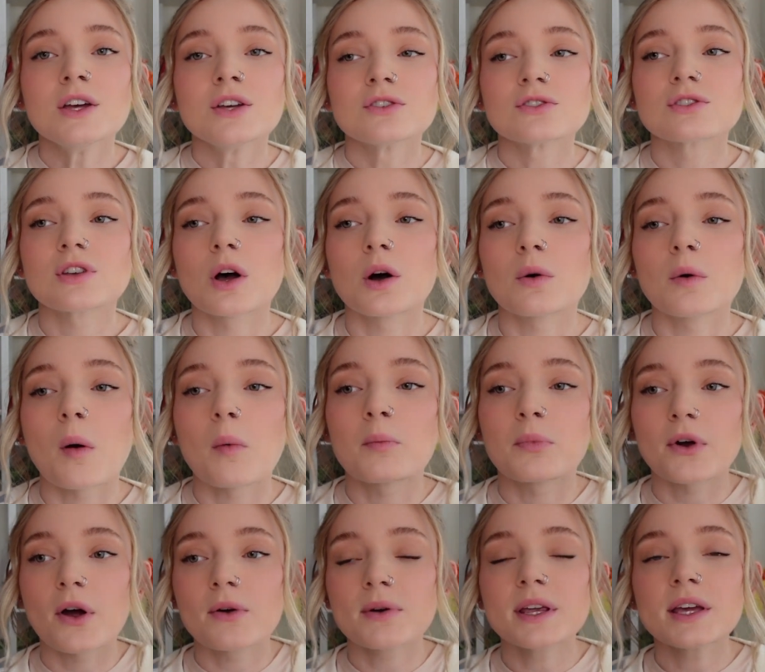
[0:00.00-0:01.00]
So
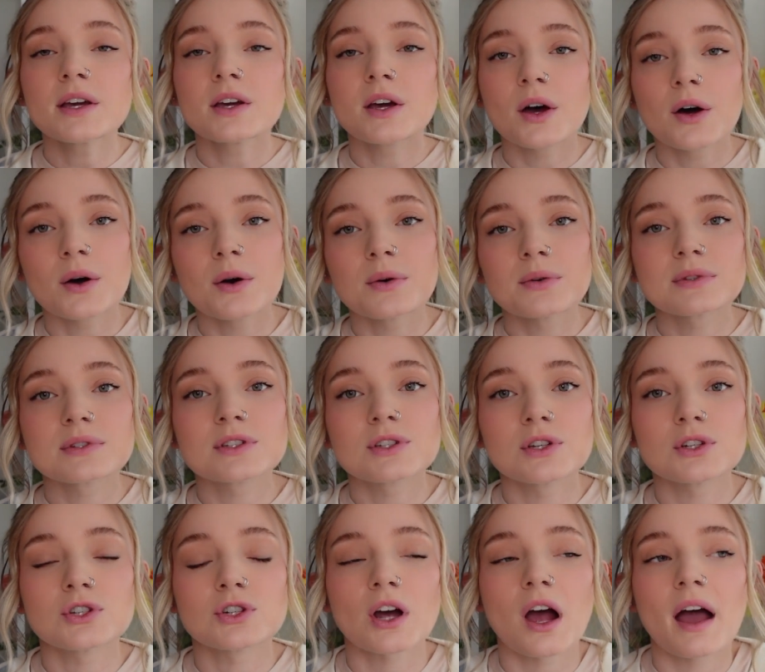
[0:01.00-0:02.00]
Brody goes
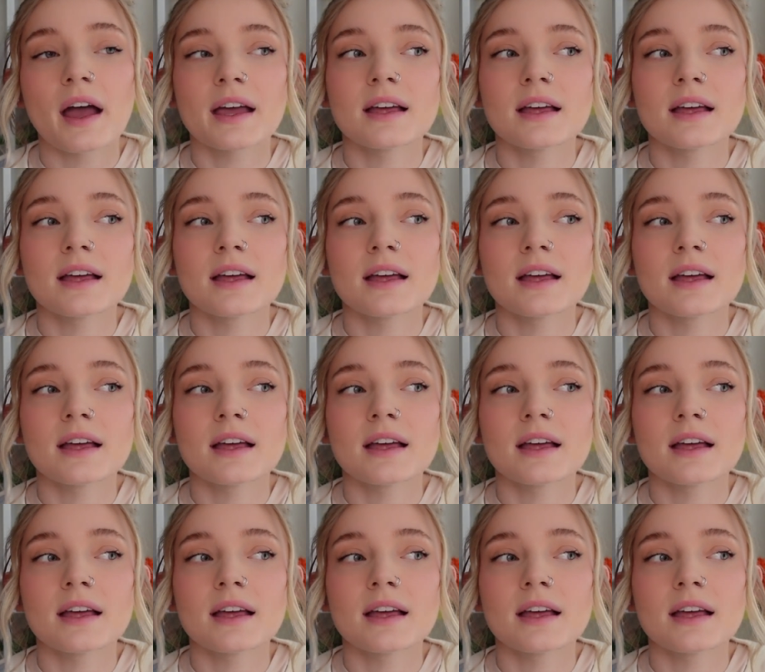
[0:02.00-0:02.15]
to try